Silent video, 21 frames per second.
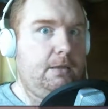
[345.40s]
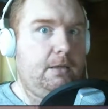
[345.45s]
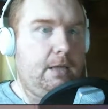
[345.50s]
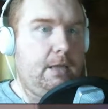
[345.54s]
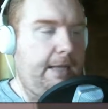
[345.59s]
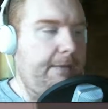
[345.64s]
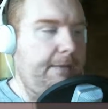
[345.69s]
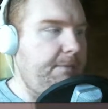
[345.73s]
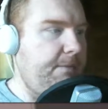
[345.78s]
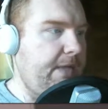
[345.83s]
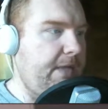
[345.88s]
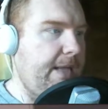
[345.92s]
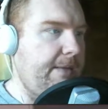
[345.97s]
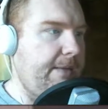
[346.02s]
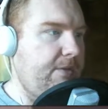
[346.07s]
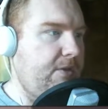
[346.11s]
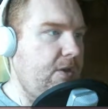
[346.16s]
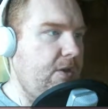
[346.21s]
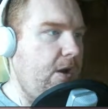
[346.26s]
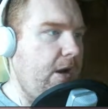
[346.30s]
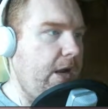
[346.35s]
that uh,
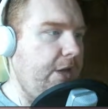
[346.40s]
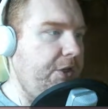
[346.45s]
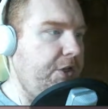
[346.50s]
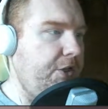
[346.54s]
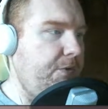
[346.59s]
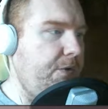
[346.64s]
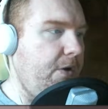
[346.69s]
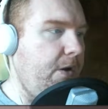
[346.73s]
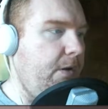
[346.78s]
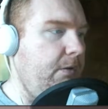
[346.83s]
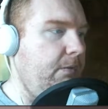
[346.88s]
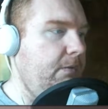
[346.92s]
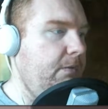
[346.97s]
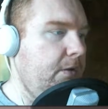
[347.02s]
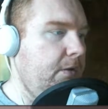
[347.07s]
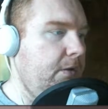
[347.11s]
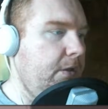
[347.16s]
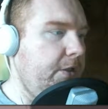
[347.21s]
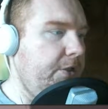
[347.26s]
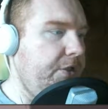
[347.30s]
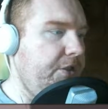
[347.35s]
song I just wrote.
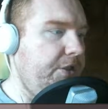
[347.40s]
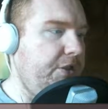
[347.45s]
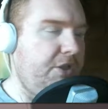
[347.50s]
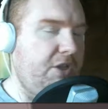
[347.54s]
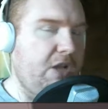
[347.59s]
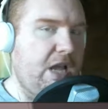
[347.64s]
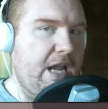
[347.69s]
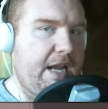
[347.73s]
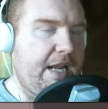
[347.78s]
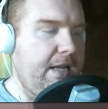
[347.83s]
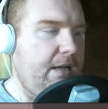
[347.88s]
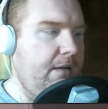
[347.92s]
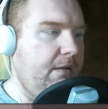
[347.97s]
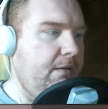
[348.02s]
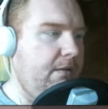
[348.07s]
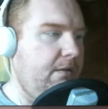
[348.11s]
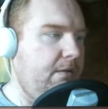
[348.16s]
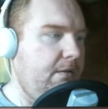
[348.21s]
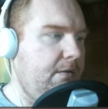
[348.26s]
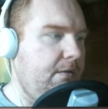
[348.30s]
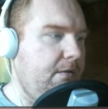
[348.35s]
Did you, did you like it?
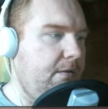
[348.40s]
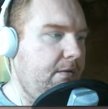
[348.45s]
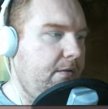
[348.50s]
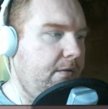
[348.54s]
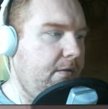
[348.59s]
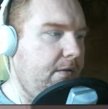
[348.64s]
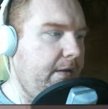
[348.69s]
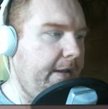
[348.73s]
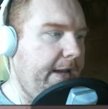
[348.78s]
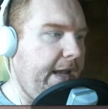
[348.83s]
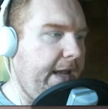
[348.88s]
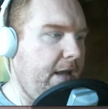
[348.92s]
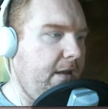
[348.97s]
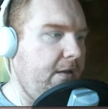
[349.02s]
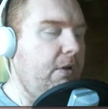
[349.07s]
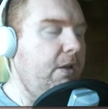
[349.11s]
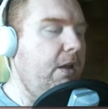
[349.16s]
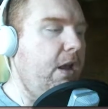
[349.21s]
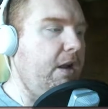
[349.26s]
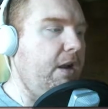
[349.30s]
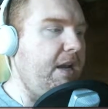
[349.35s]
Yeah?
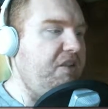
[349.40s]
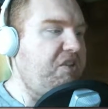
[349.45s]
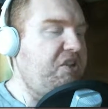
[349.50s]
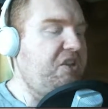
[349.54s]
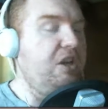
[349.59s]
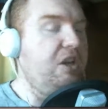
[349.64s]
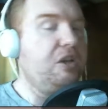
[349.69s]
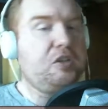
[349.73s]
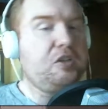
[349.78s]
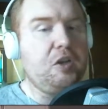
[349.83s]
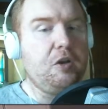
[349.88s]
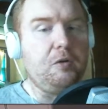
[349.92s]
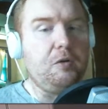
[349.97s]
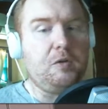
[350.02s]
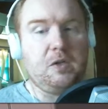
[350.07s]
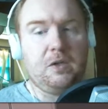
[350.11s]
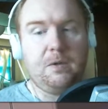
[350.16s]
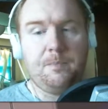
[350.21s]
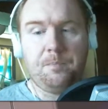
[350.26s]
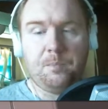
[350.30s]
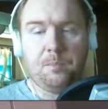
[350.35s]
Okay, still
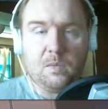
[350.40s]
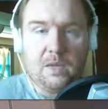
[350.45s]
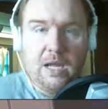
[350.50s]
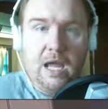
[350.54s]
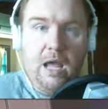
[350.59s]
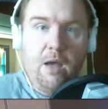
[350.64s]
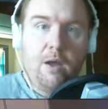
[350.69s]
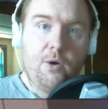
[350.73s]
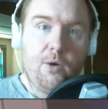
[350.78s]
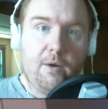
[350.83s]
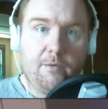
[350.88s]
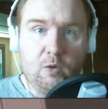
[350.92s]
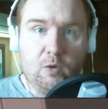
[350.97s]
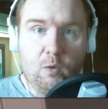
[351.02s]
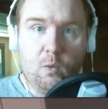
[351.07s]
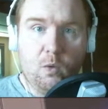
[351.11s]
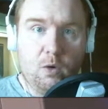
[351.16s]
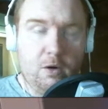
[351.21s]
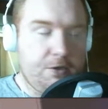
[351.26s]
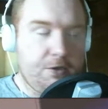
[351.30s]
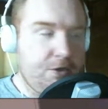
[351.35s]
suit! Now I don't have to
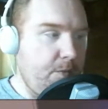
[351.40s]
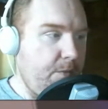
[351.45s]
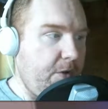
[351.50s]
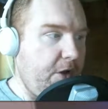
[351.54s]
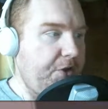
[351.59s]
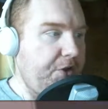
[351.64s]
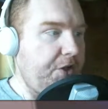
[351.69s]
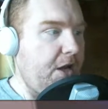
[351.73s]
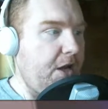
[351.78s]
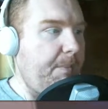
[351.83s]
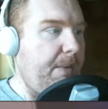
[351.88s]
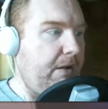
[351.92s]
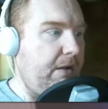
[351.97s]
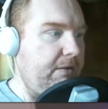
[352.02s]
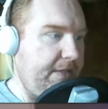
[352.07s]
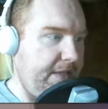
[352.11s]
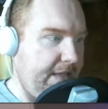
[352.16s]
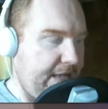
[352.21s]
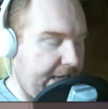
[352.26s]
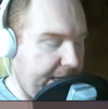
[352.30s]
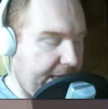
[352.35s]
worry so much about
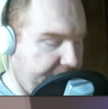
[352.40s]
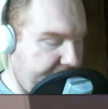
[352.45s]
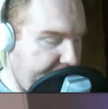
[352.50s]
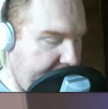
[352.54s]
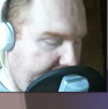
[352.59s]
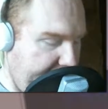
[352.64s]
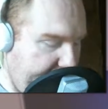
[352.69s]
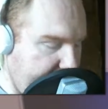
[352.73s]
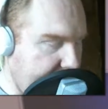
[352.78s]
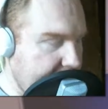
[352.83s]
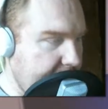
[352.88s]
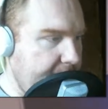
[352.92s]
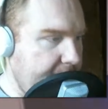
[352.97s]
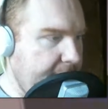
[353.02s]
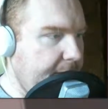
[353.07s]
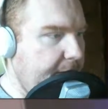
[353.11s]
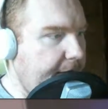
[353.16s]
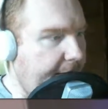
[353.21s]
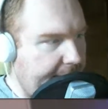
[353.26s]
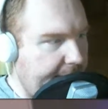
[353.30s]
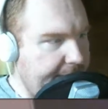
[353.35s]
dehydrating
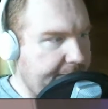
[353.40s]
and